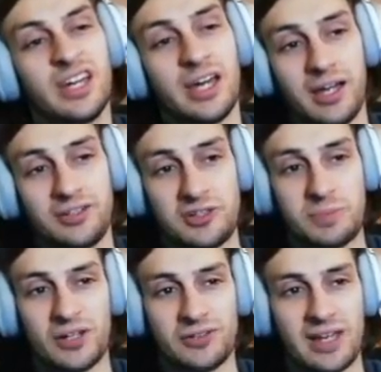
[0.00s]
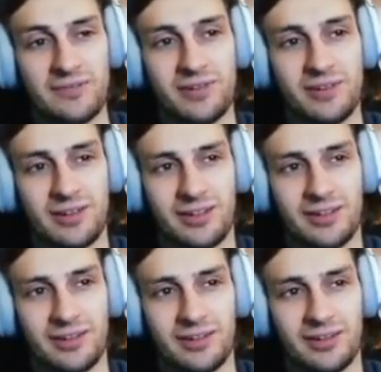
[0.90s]
Just because I don't
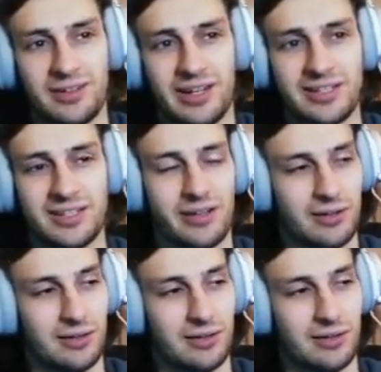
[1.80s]
know.